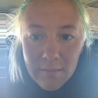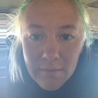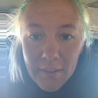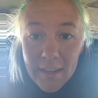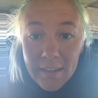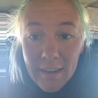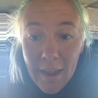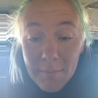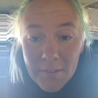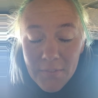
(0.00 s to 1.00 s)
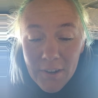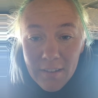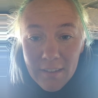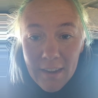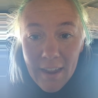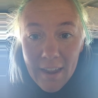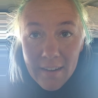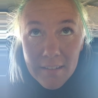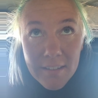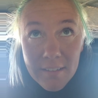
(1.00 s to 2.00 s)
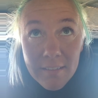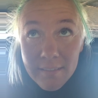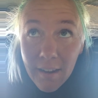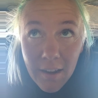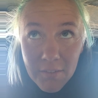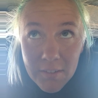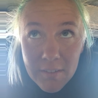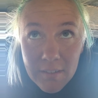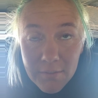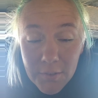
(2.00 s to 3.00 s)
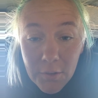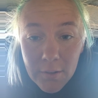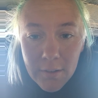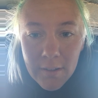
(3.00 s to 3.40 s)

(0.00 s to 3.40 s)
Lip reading: vent atmospherically and obviously fuel.